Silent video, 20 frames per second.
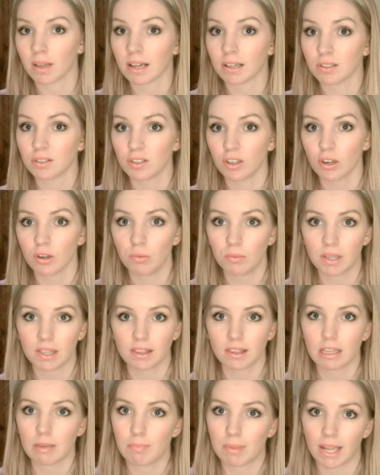I'll start
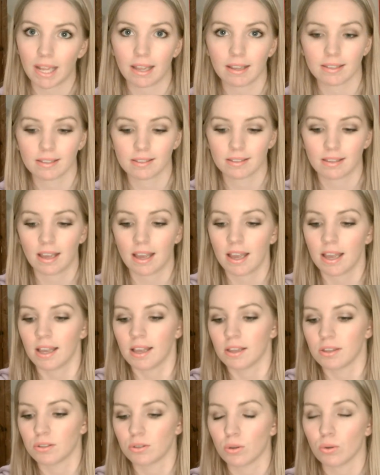with a base.
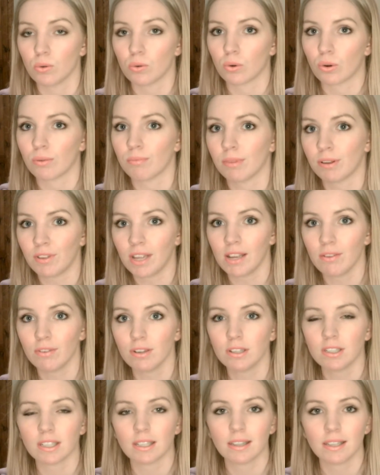So my
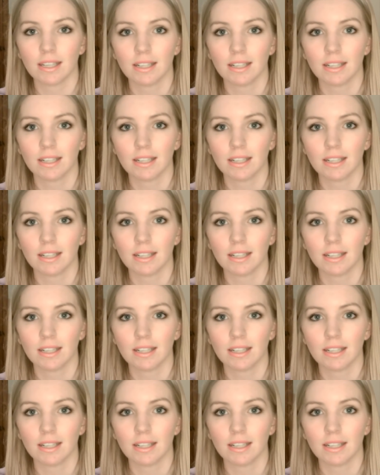favourite